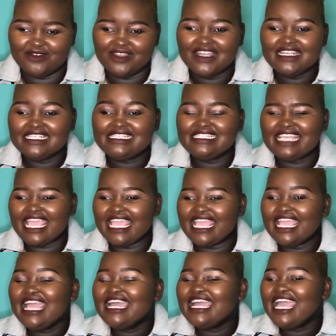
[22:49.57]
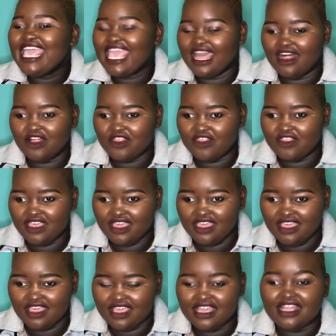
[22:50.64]
Stay healthy,
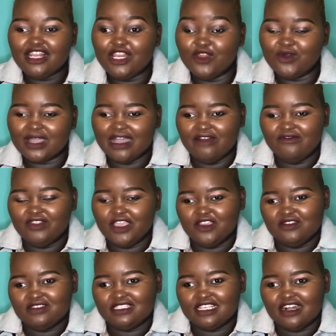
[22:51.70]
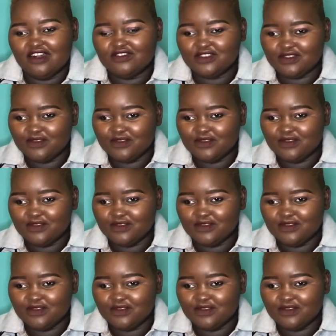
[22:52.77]
look after yourselves.